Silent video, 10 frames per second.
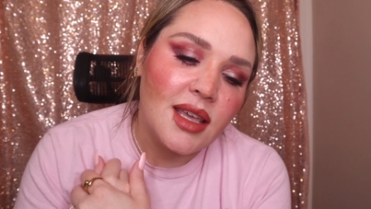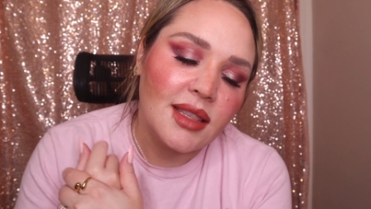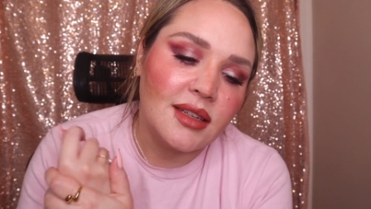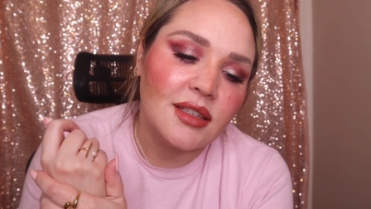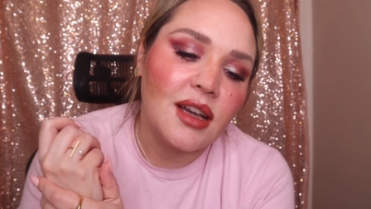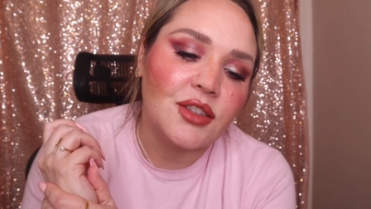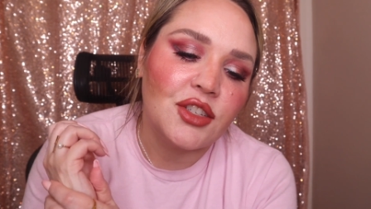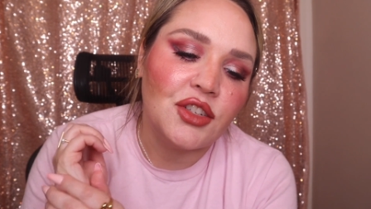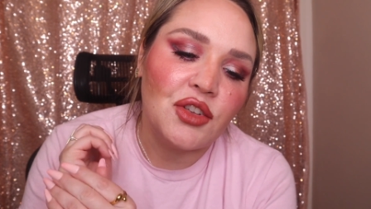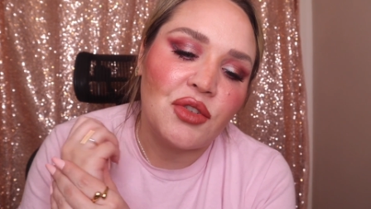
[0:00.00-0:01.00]
The Natasha
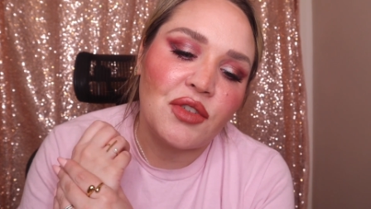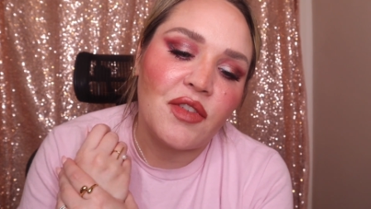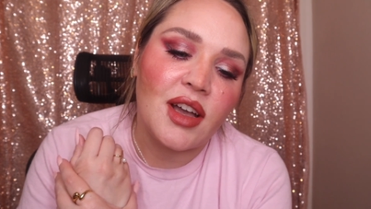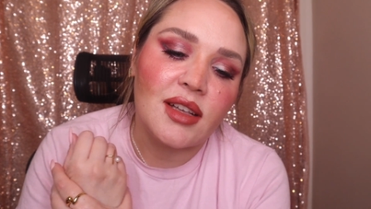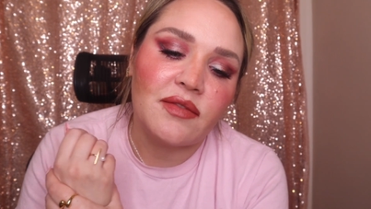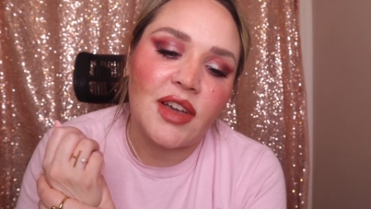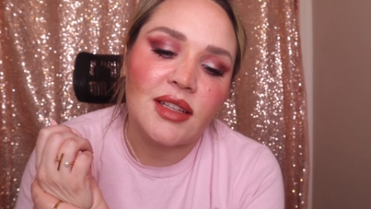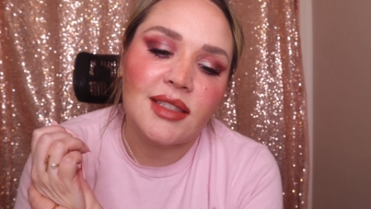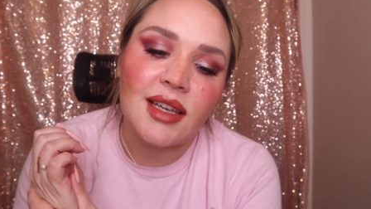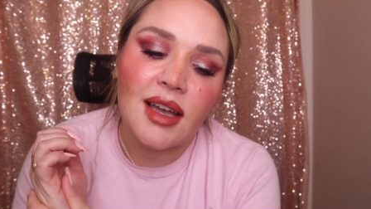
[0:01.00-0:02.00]
Denona
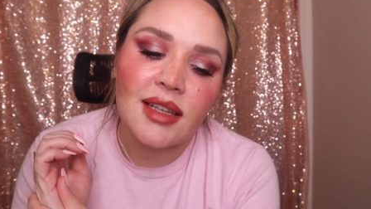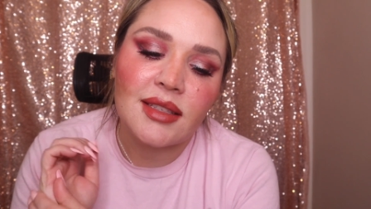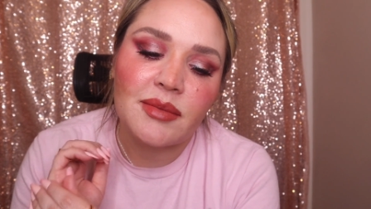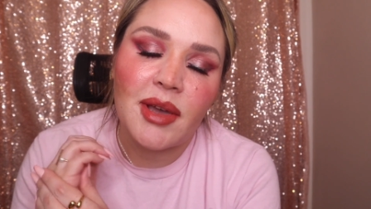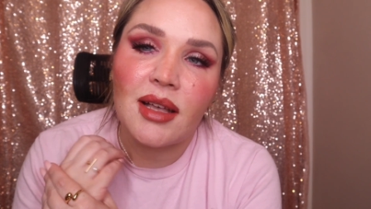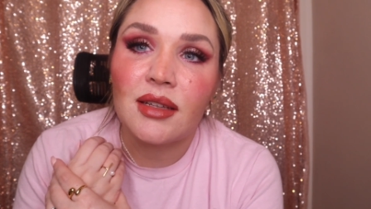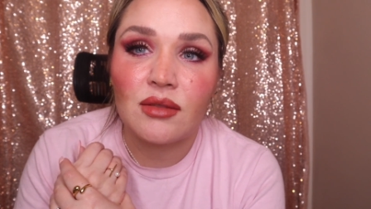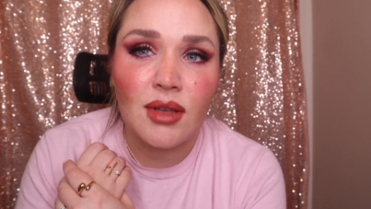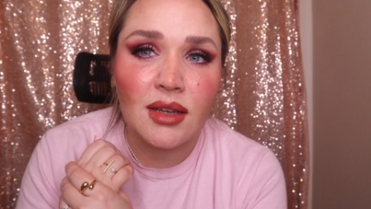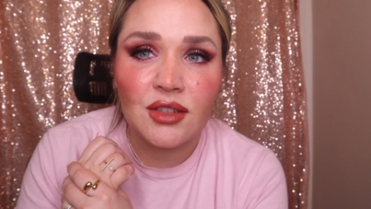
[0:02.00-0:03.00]
Valentine's palette
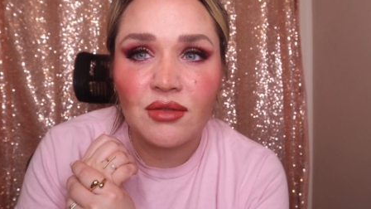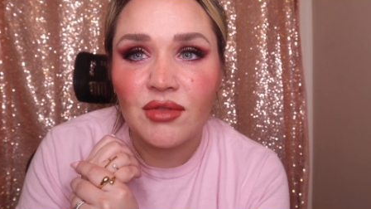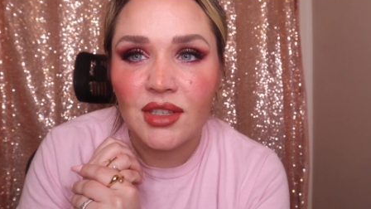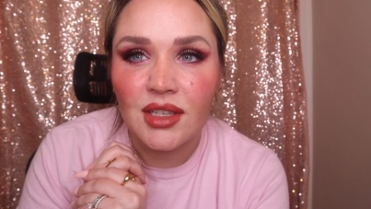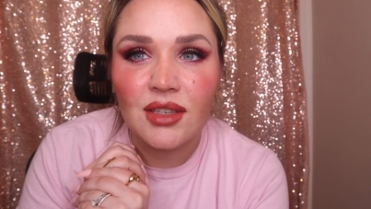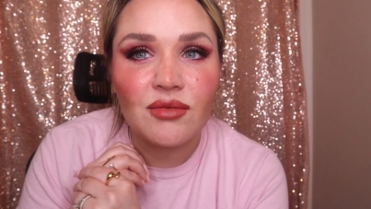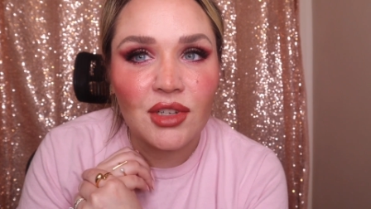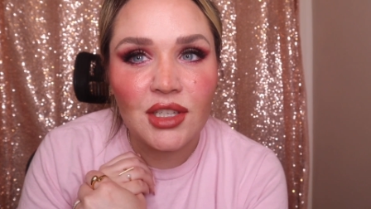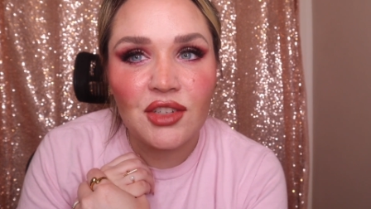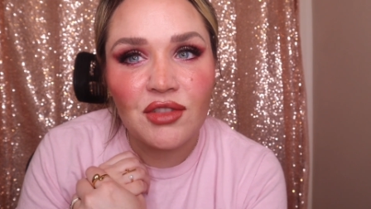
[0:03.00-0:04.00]
is actually really,
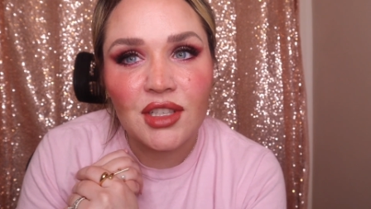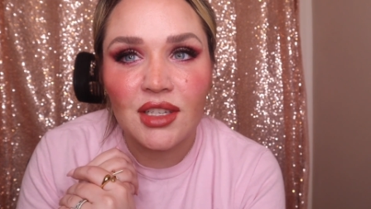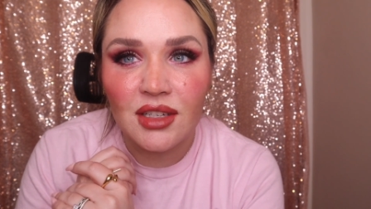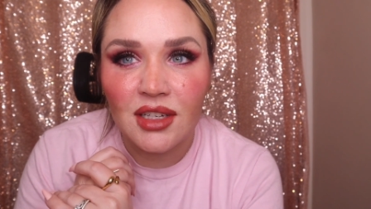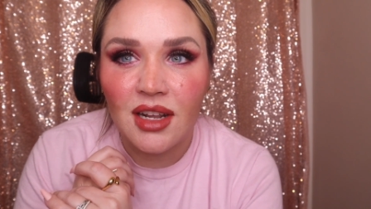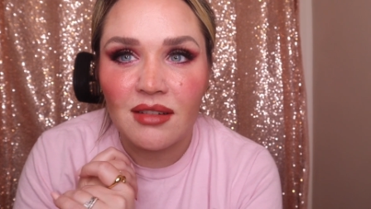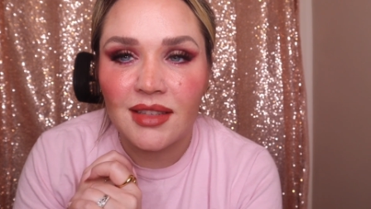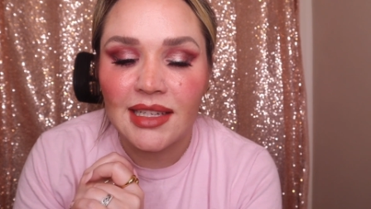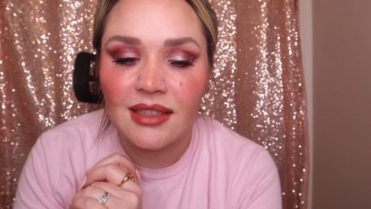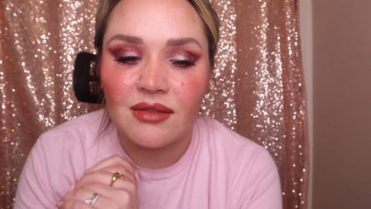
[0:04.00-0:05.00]
really, really good. I don't
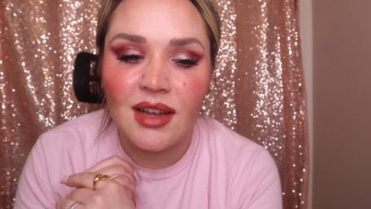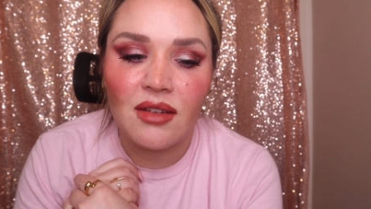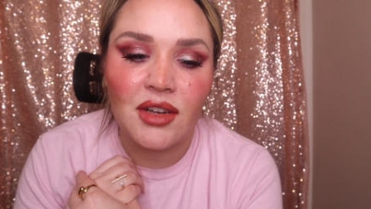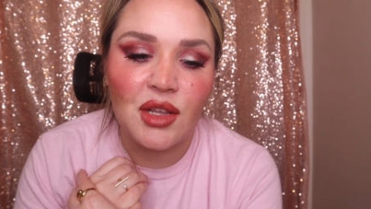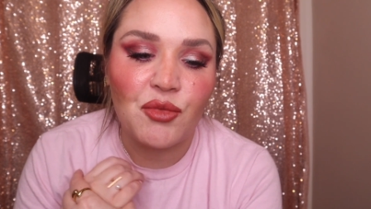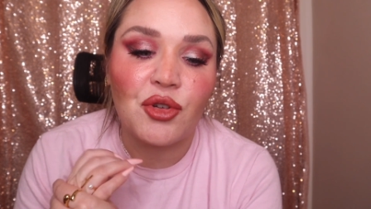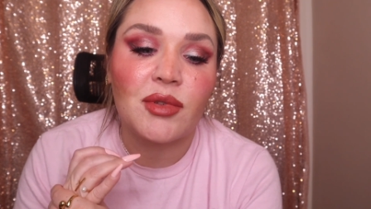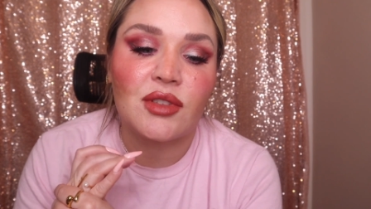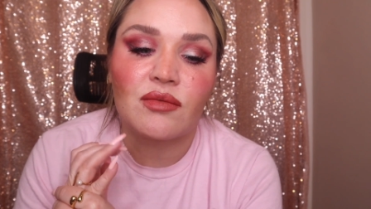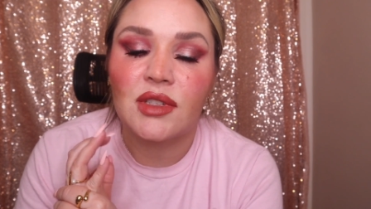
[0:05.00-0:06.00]
think it's around anymore,
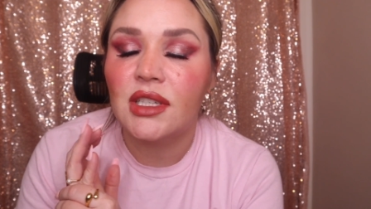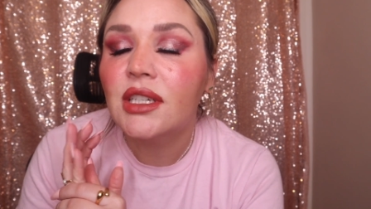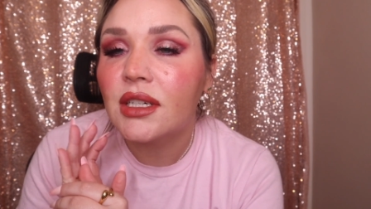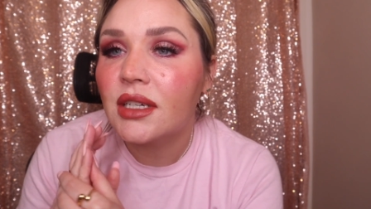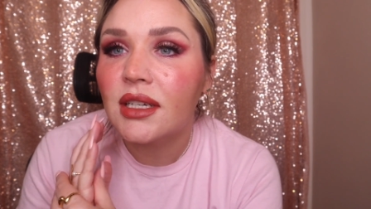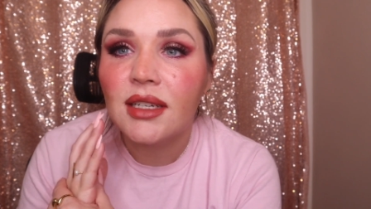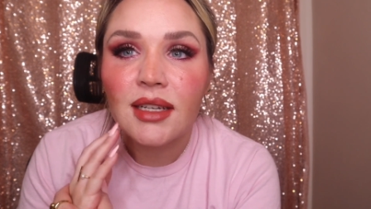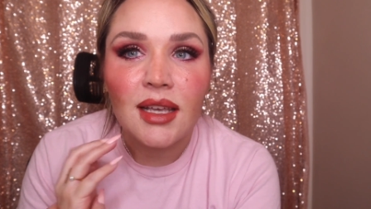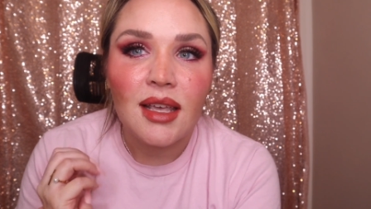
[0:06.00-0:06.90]
but it's really good.